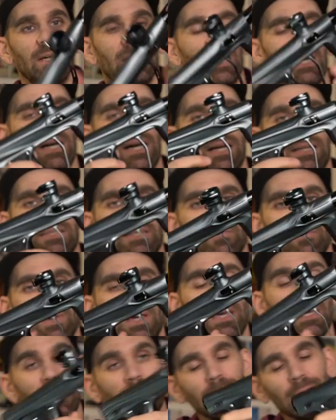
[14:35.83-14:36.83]
To
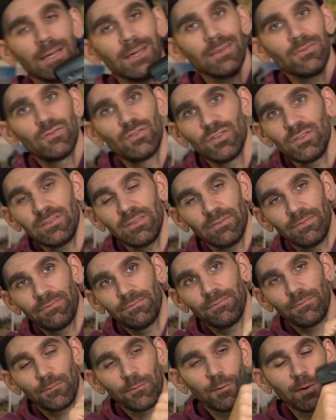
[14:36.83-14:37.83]
me, it's just a
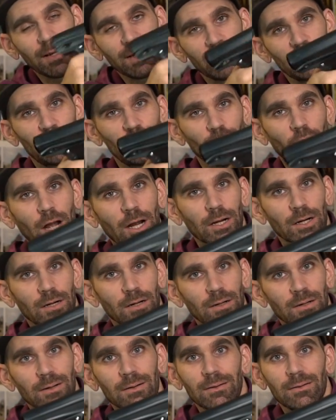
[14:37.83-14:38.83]
freaking
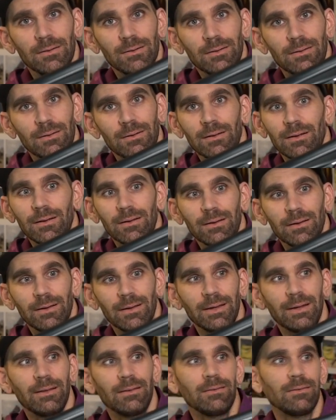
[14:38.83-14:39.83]
Shocker.
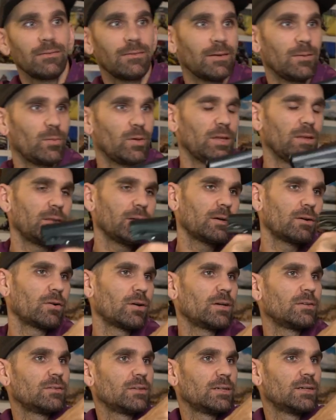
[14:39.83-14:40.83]
It doesn't seem anything
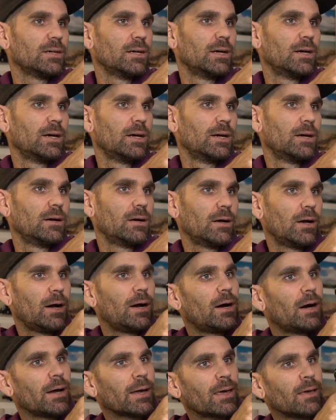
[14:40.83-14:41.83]
crazy.
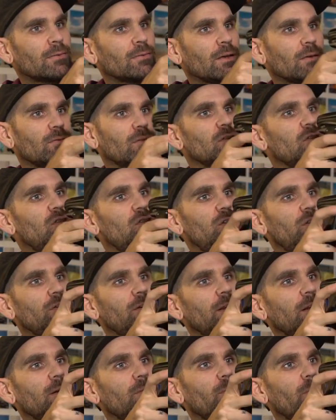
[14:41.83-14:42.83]
I guess I have to
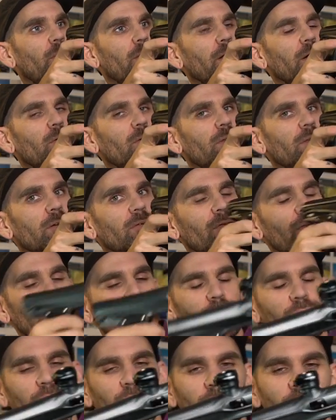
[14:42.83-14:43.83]
shoot it and play with it
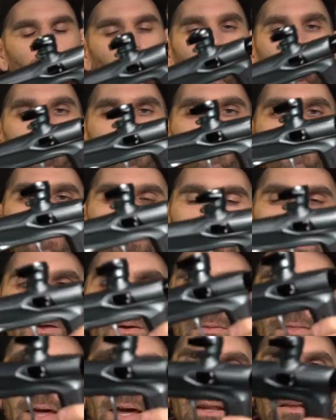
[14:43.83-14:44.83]
first. So
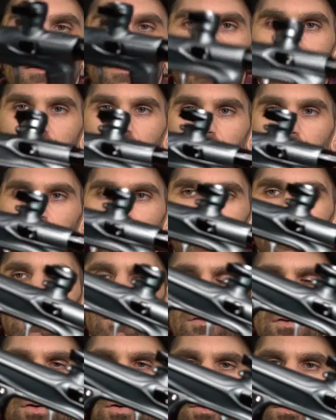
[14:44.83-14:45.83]
that is gonna happen.
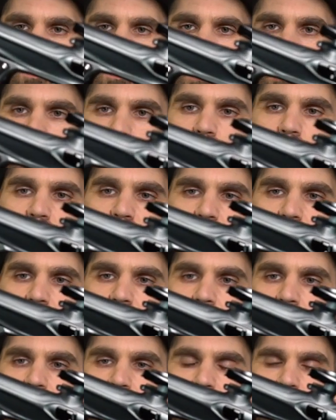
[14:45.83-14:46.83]
So in
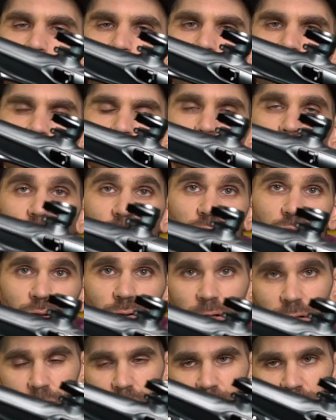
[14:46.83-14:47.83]
the, I'm gonna do a
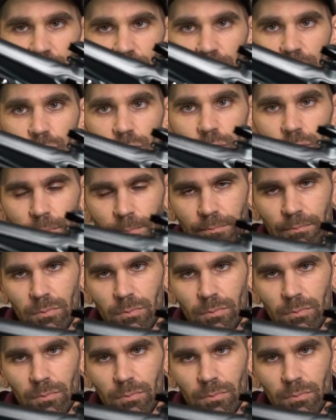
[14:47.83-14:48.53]
shooting review,